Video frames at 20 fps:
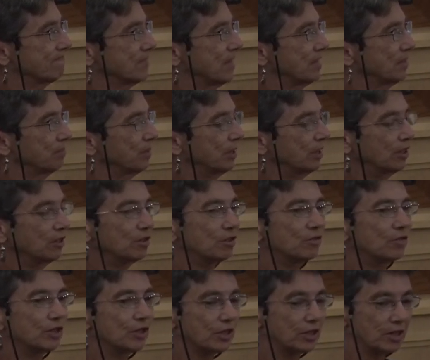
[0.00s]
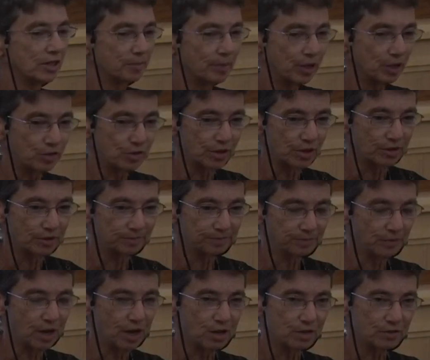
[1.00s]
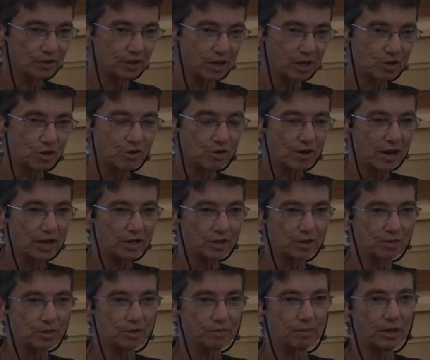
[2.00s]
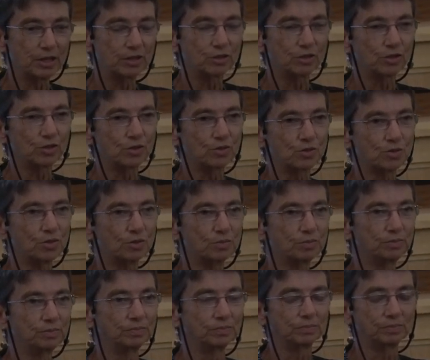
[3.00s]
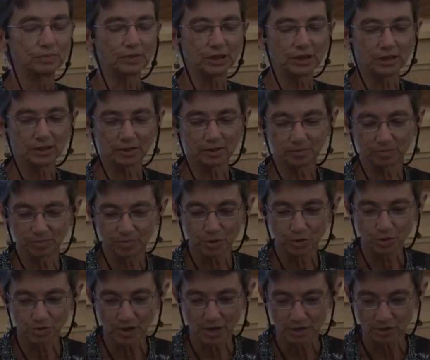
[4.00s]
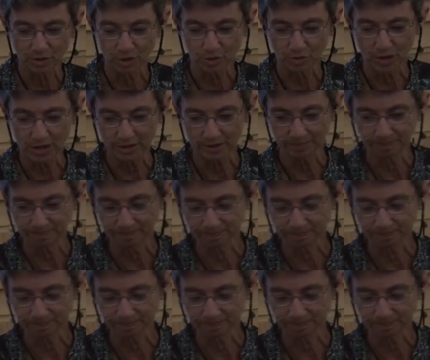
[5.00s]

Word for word: at McGill University in Montreal, all of it undergraduate, medical school, uh, postgraduate training.